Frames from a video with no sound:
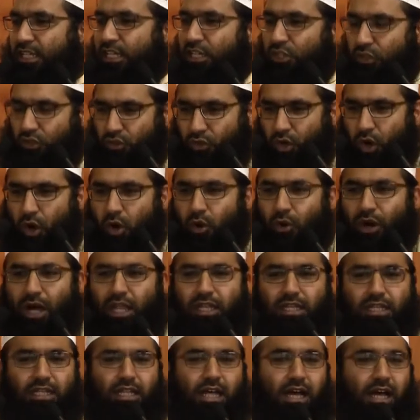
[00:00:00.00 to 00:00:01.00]
Know
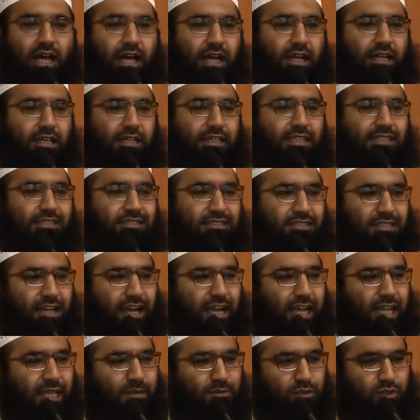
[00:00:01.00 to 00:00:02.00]
Allah in
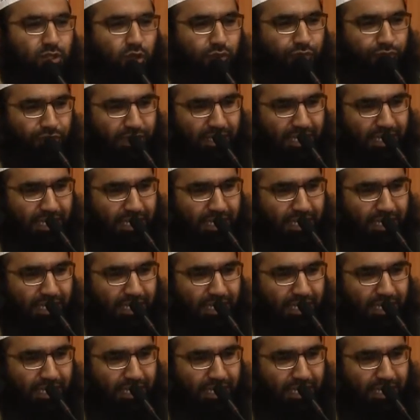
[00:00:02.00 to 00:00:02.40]
times of